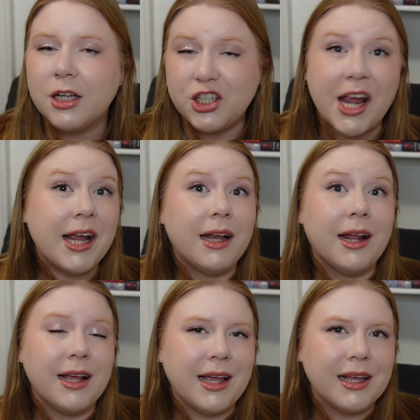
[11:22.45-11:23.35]
Jane
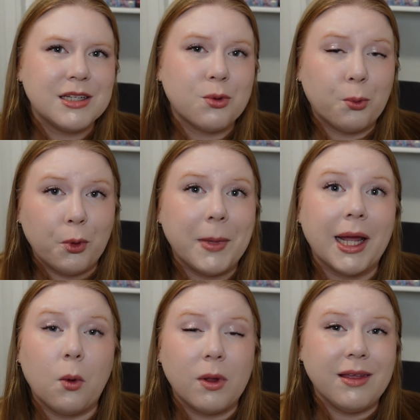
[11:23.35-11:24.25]
is
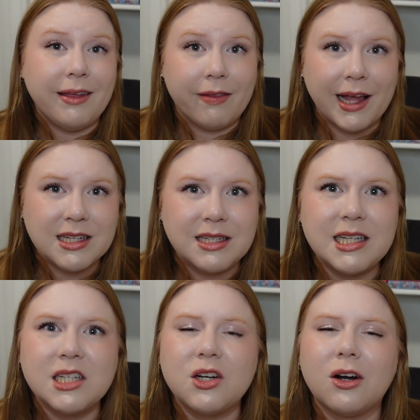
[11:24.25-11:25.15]
rooming with Eli's
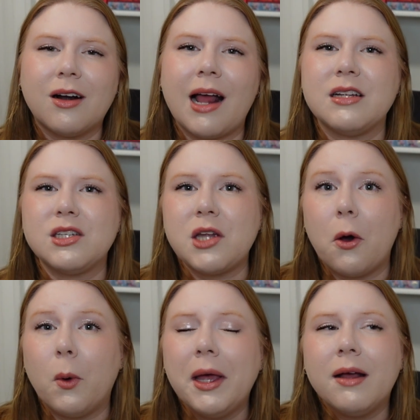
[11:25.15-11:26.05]
sister. And
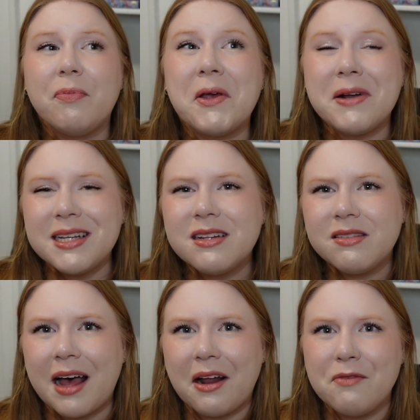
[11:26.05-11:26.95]
so there is a
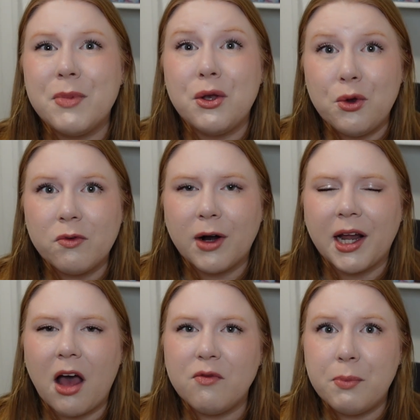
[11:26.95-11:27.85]
lot of
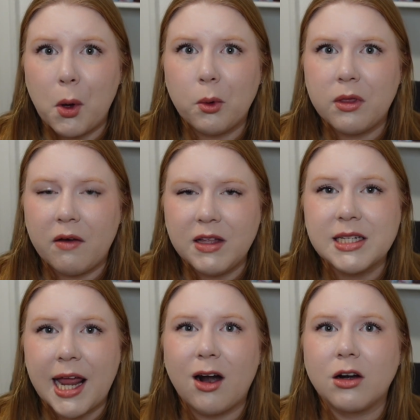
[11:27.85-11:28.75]
maneuvering of both of these
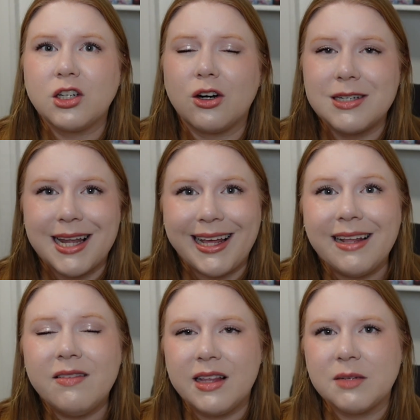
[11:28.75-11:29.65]
characters
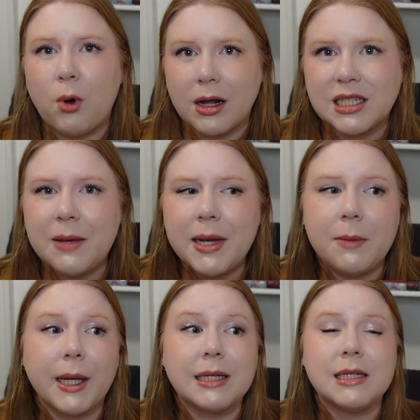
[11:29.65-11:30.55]
in this proximity
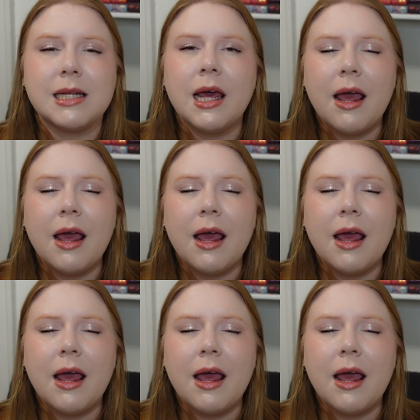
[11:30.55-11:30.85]
because